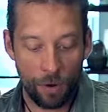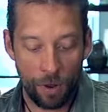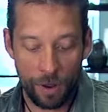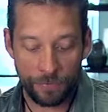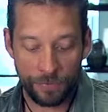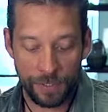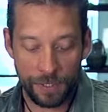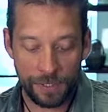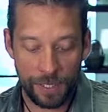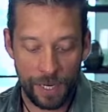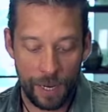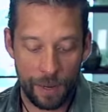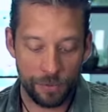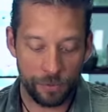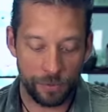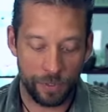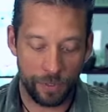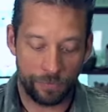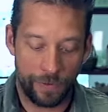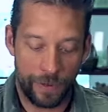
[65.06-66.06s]

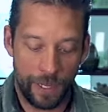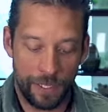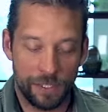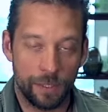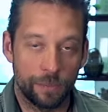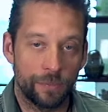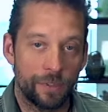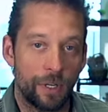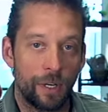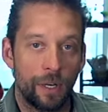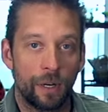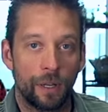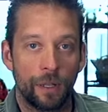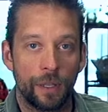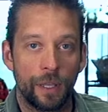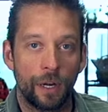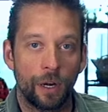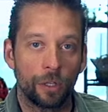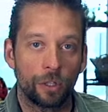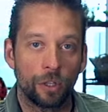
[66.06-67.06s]
oftentimes when you find something in a,
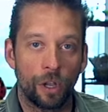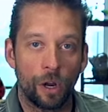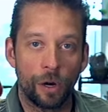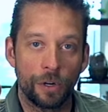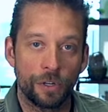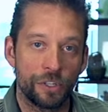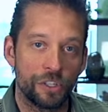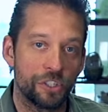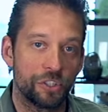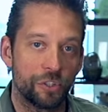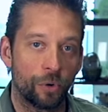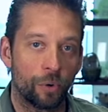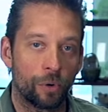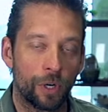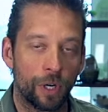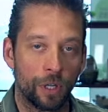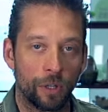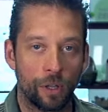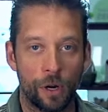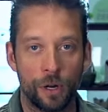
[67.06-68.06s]
in a large
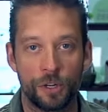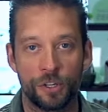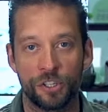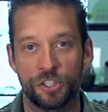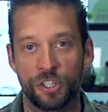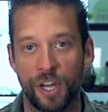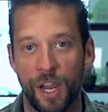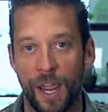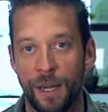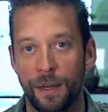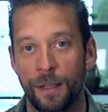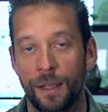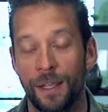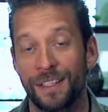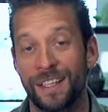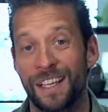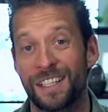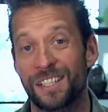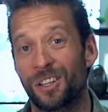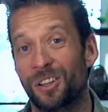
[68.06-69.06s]
store, in a large chain,
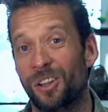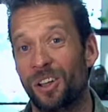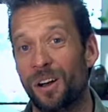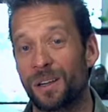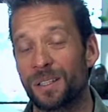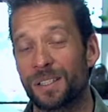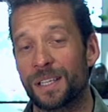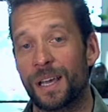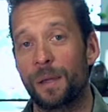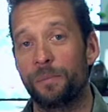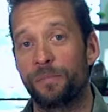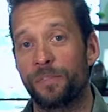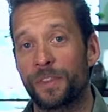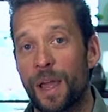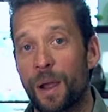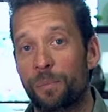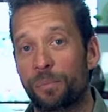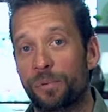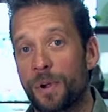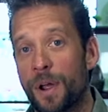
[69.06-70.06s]
it takes a long time for
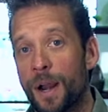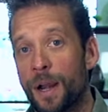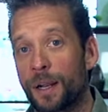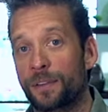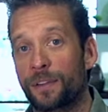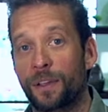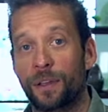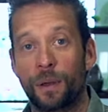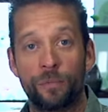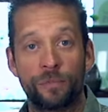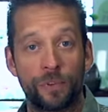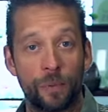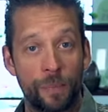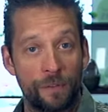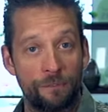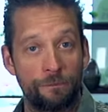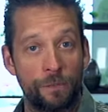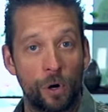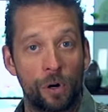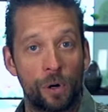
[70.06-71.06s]
that product to come from
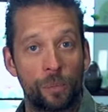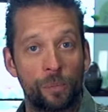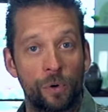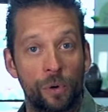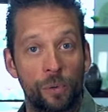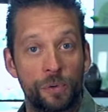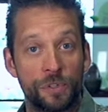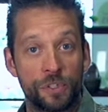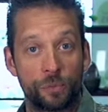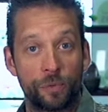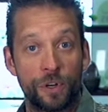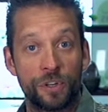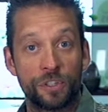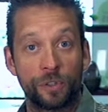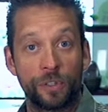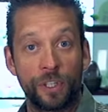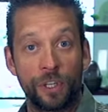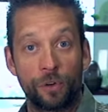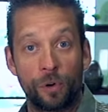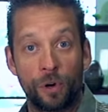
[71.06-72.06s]
the farm where it was
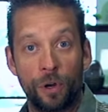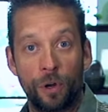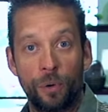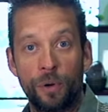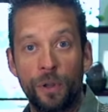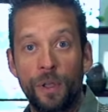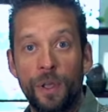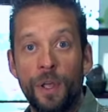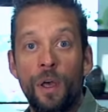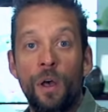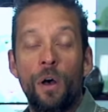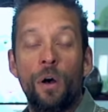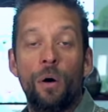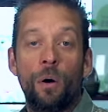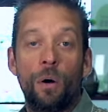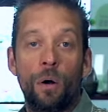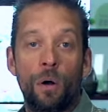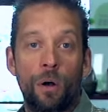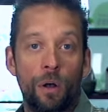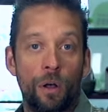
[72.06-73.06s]
originally grown
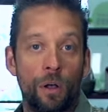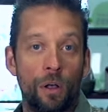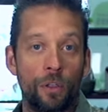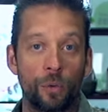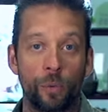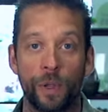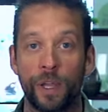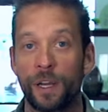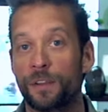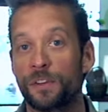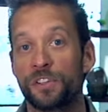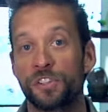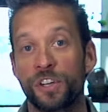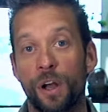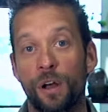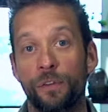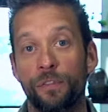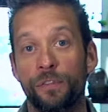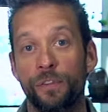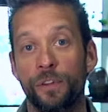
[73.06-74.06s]
all the way to the
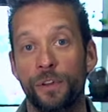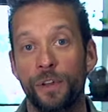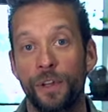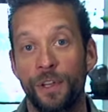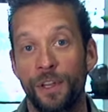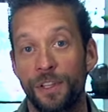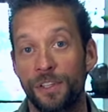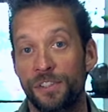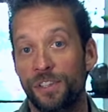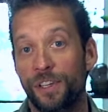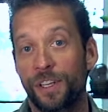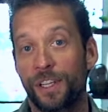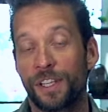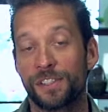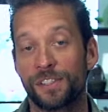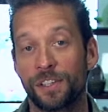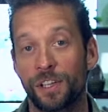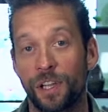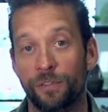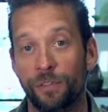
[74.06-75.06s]
shelf. It's sitting
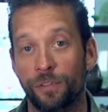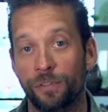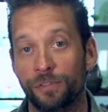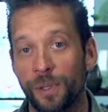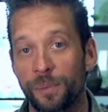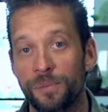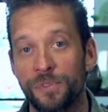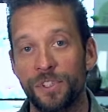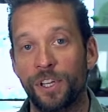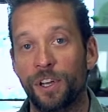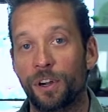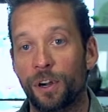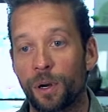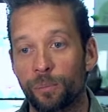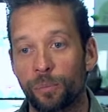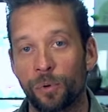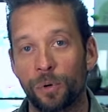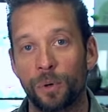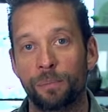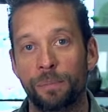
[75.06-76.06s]
inside of a flimsy
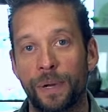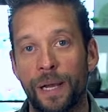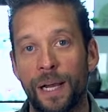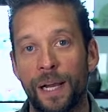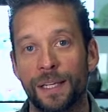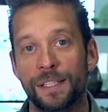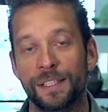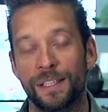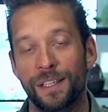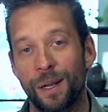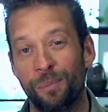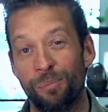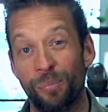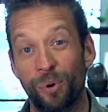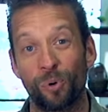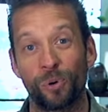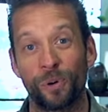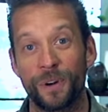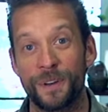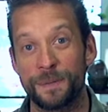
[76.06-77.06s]
cardboard box in a
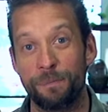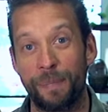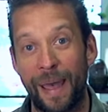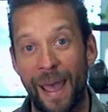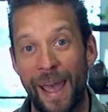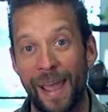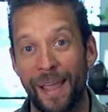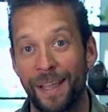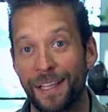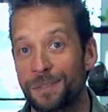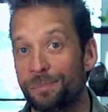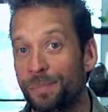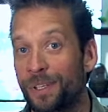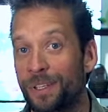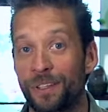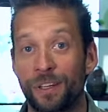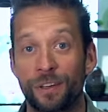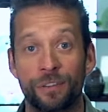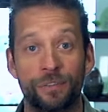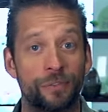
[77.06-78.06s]
porous bag. It's
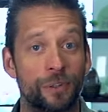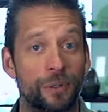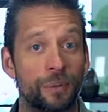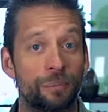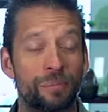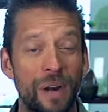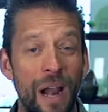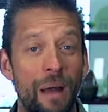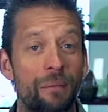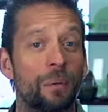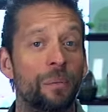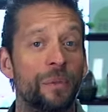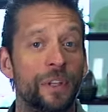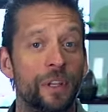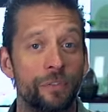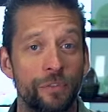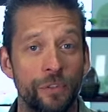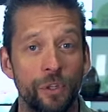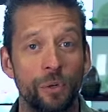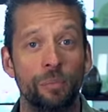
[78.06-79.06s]
been there for probably
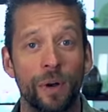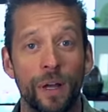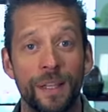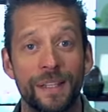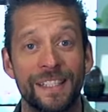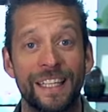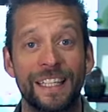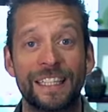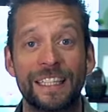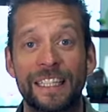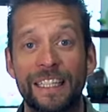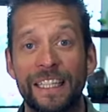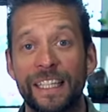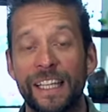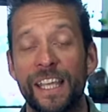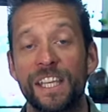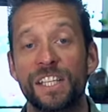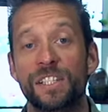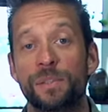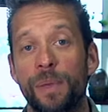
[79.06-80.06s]
a few months at
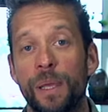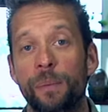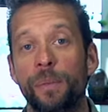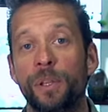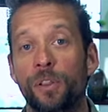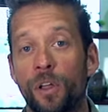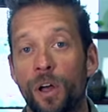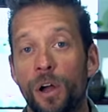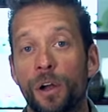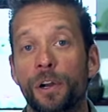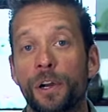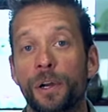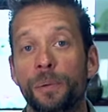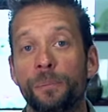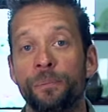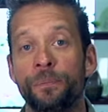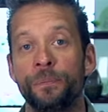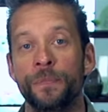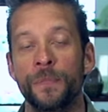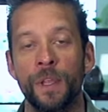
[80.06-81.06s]
least, maybe longer.
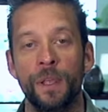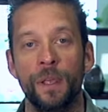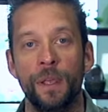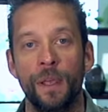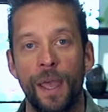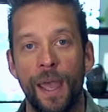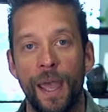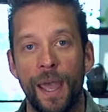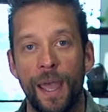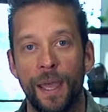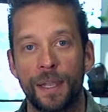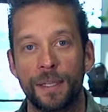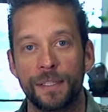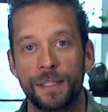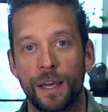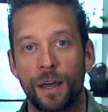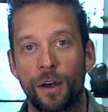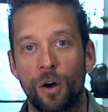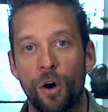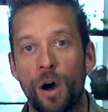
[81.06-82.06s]
And
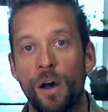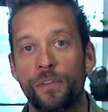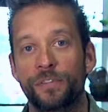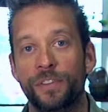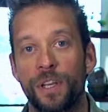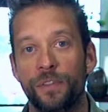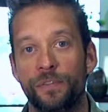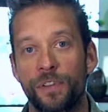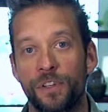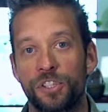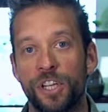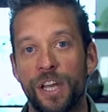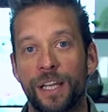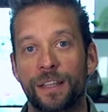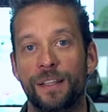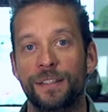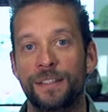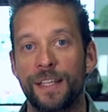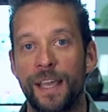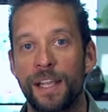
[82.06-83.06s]
uh, often if you
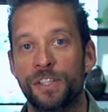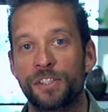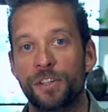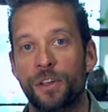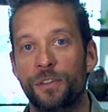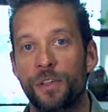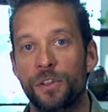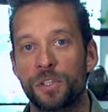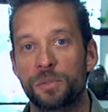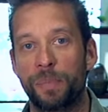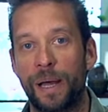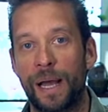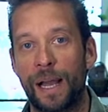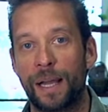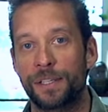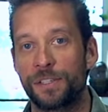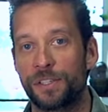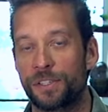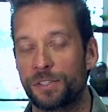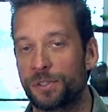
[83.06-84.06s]
check the dates on those
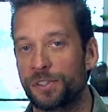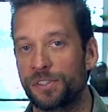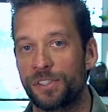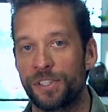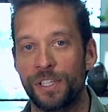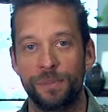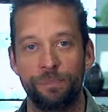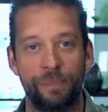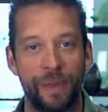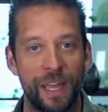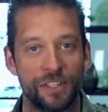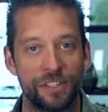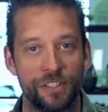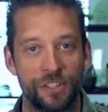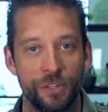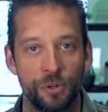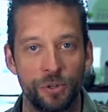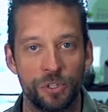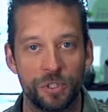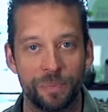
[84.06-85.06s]
boxes, you'll see best
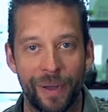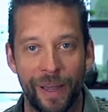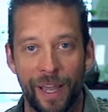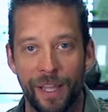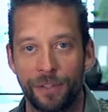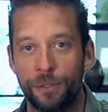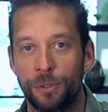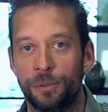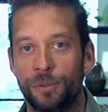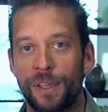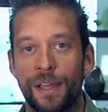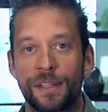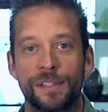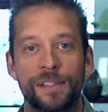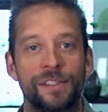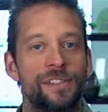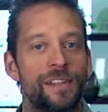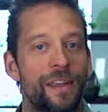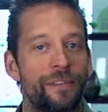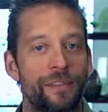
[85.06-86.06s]
used by
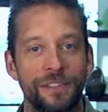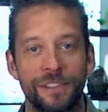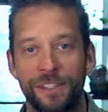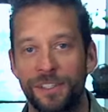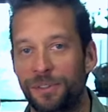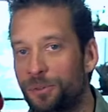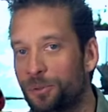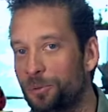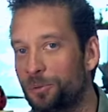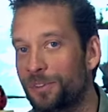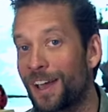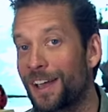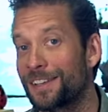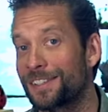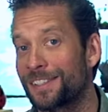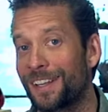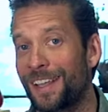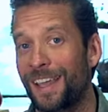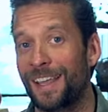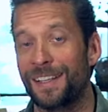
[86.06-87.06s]
2017,
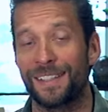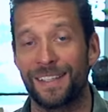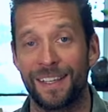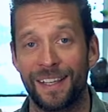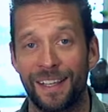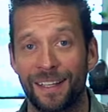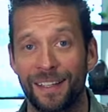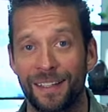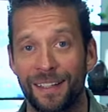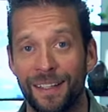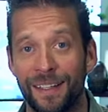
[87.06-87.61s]
2018.